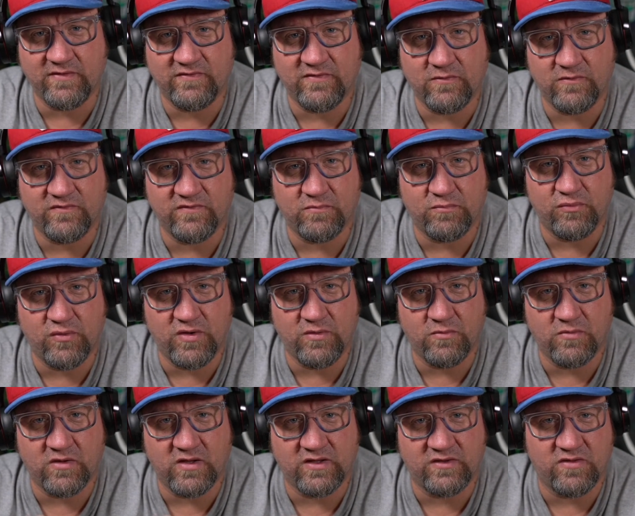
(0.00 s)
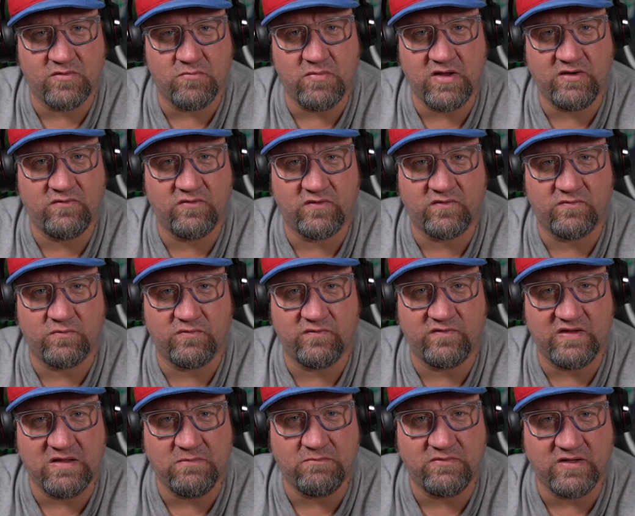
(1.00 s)
there was a point where like the Matrix was
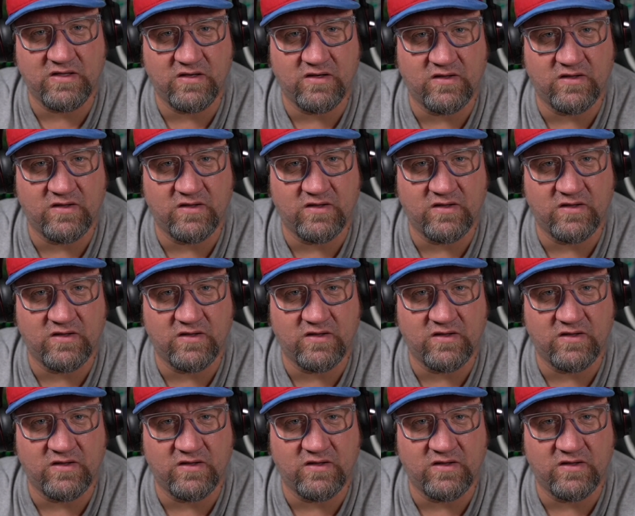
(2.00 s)
emptied,